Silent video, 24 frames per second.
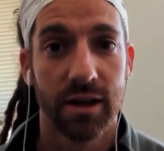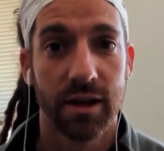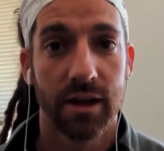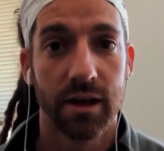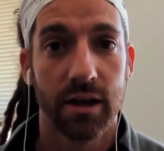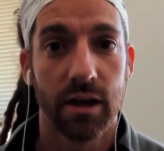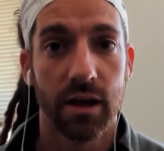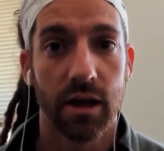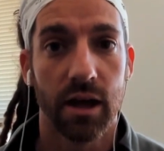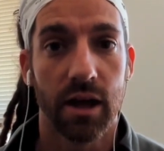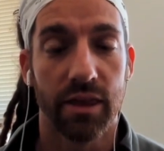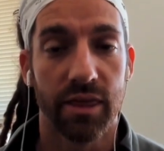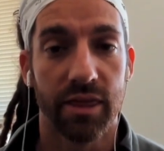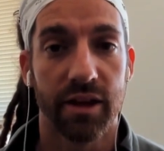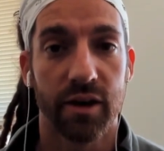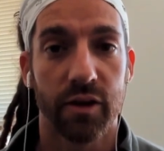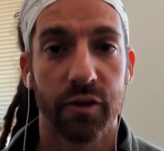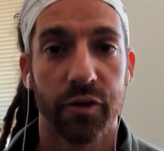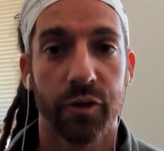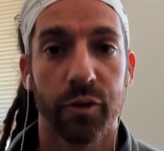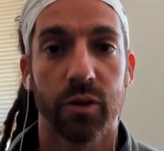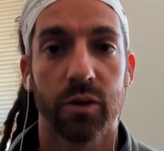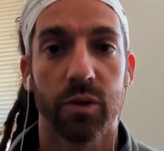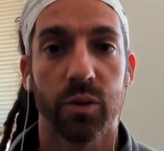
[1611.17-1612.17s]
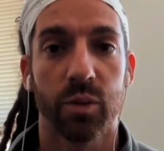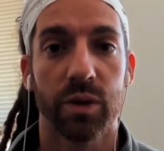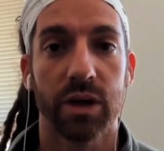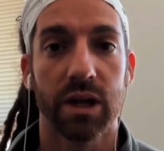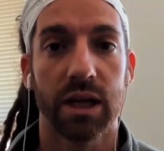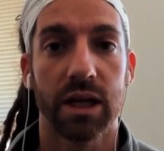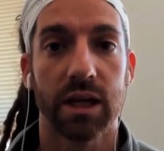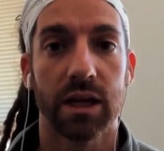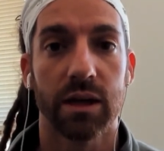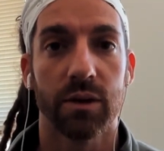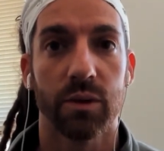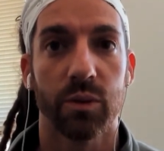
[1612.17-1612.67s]
and therefore
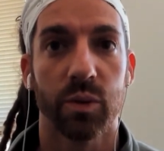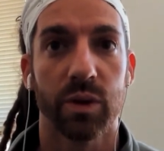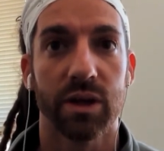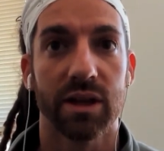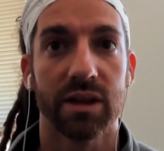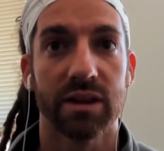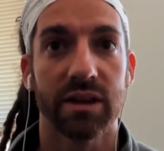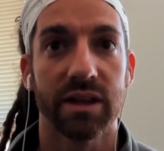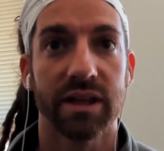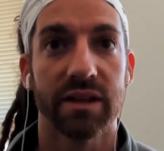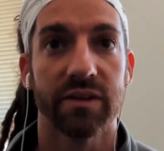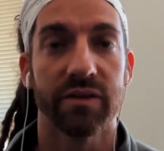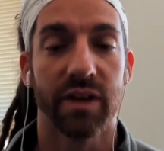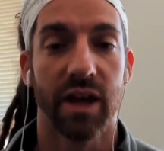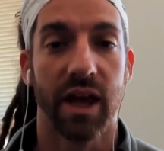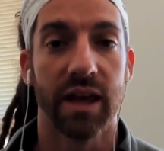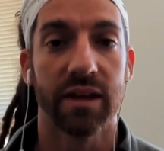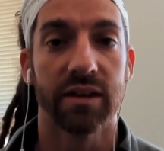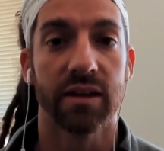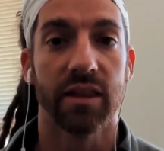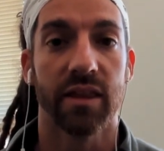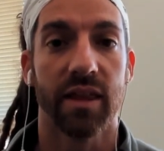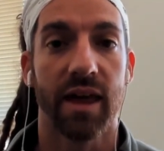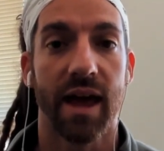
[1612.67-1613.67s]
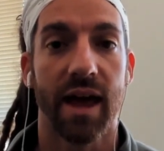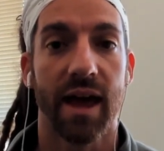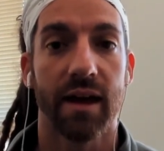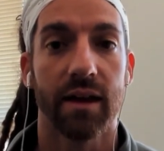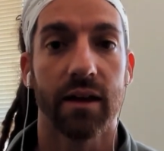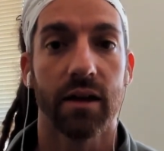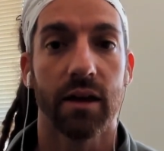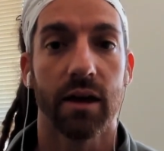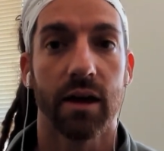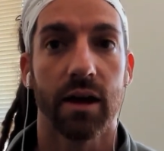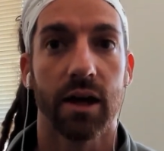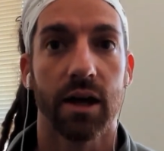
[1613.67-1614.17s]
we live into that
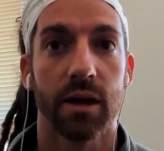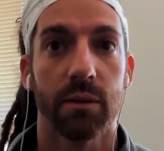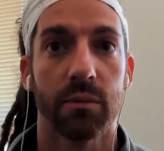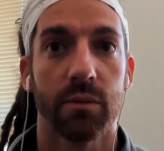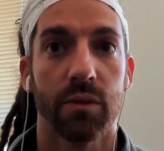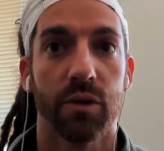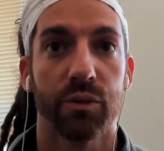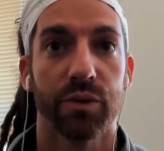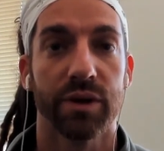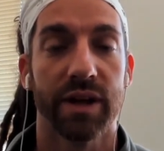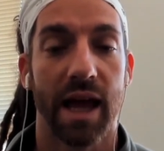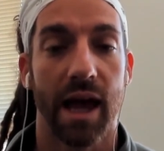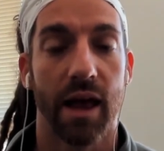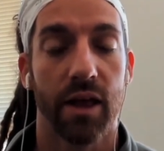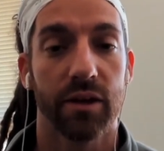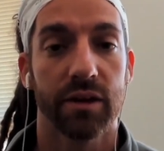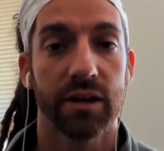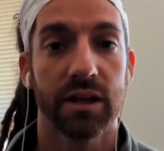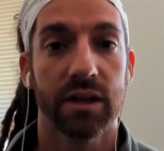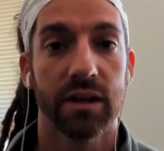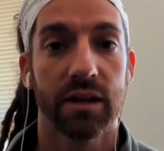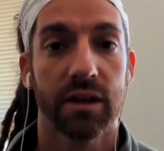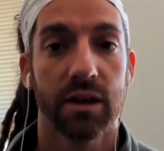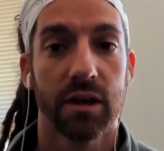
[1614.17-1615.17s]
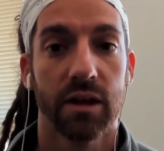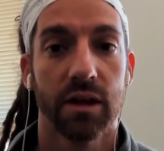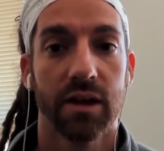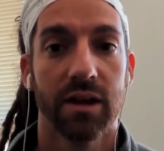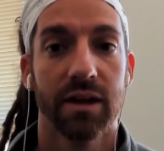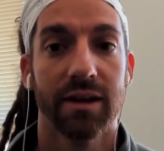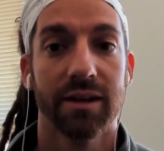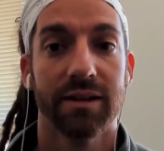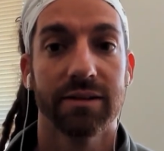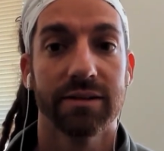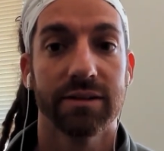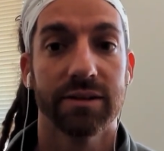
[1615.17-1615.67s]
reality
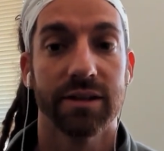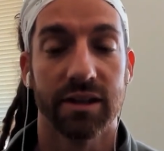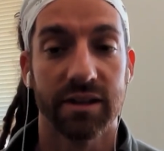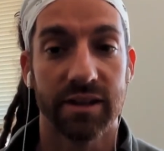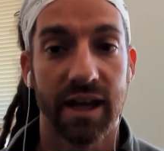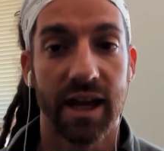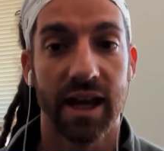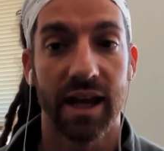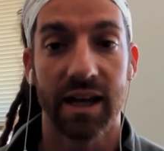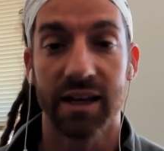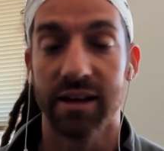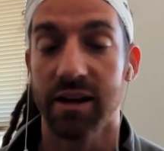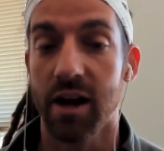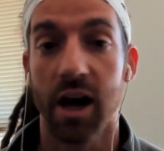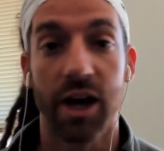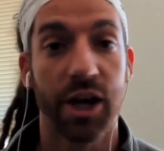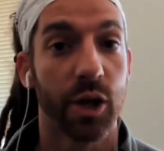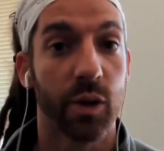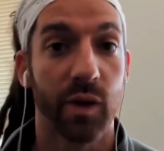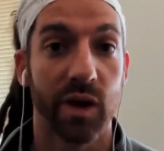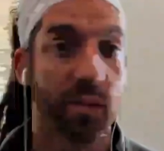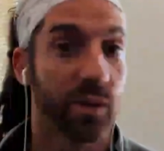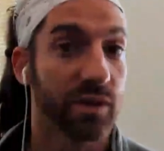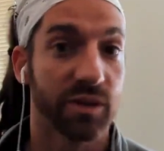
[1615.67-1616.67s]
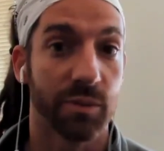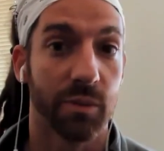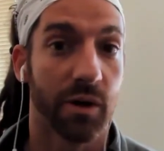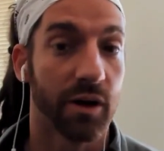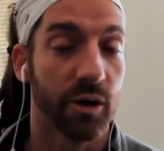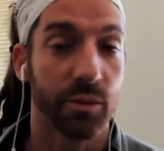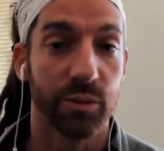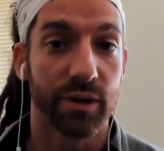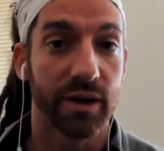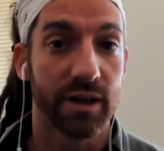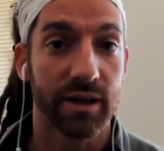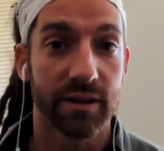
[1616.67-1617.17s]
today, not knowing what tomorrow
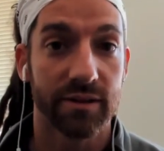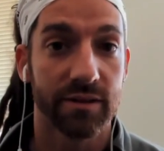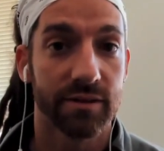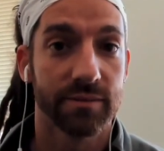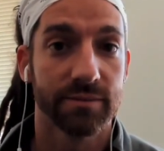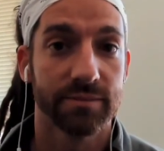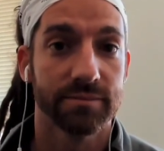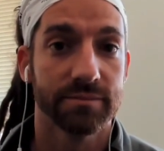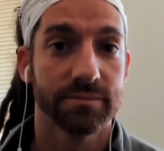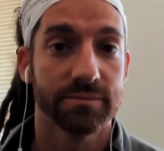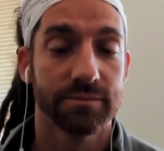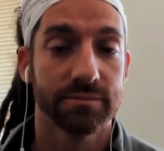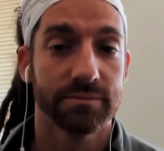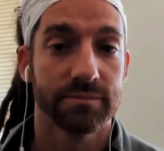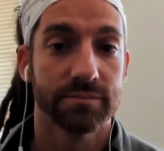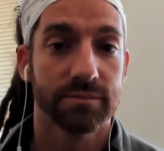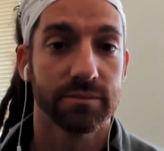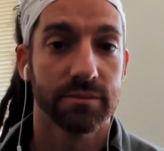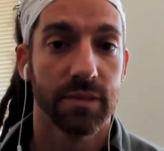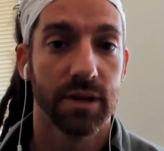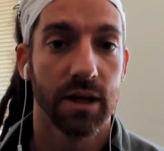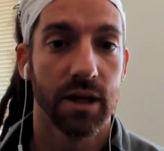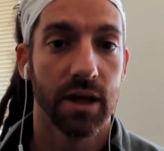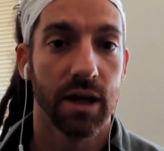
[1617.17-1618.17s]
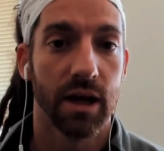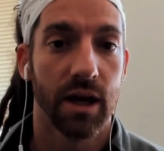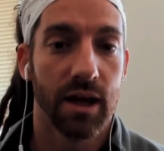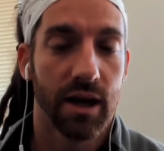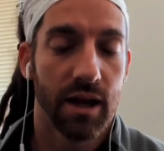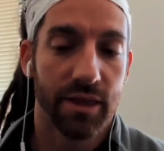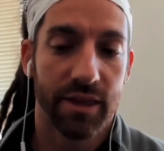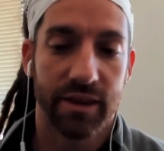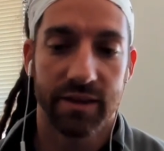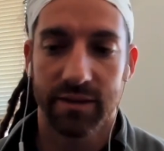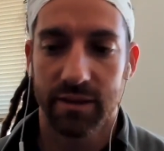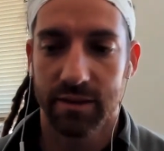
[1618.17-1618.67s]
brings. And I
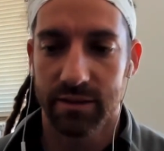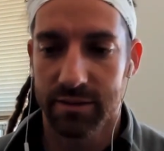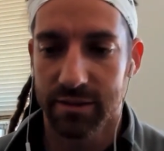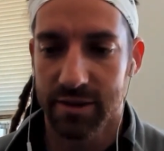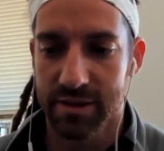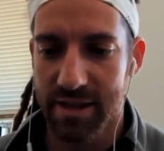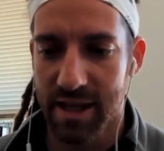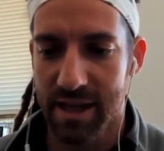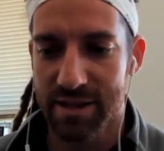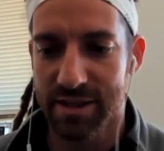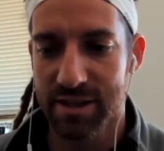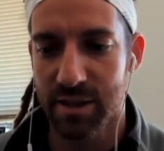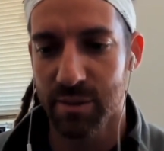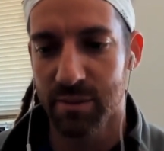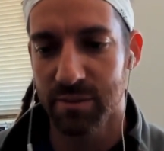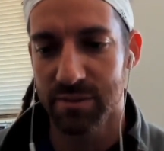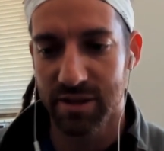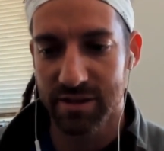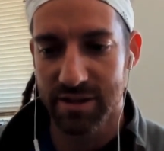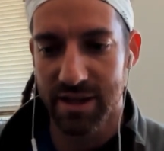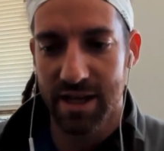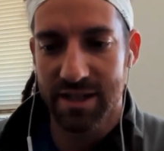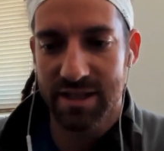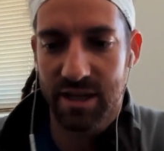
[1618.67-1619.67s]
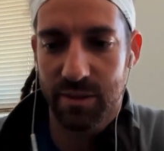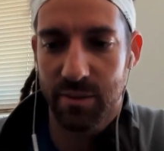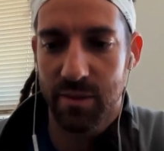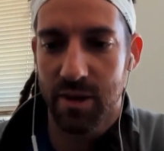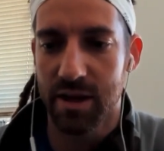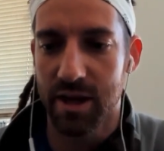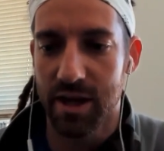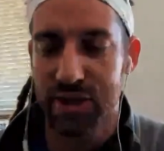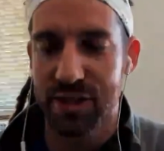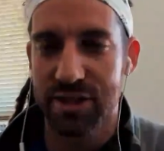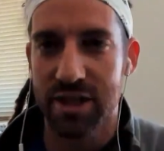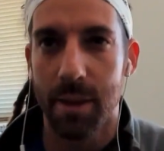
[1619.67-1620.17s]
think does
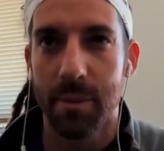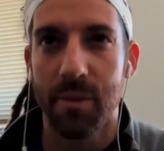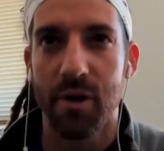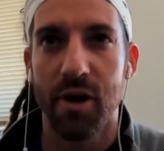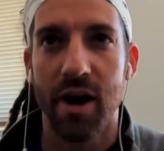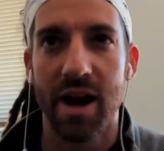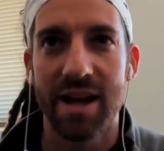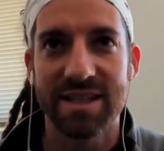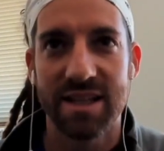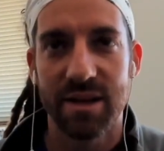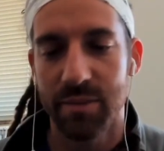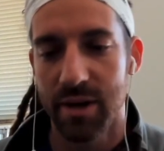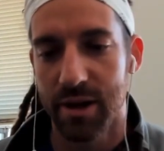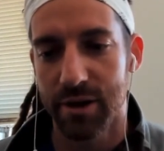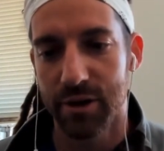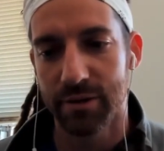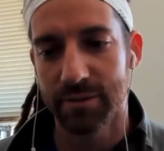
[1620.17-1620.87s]
that summarize it better?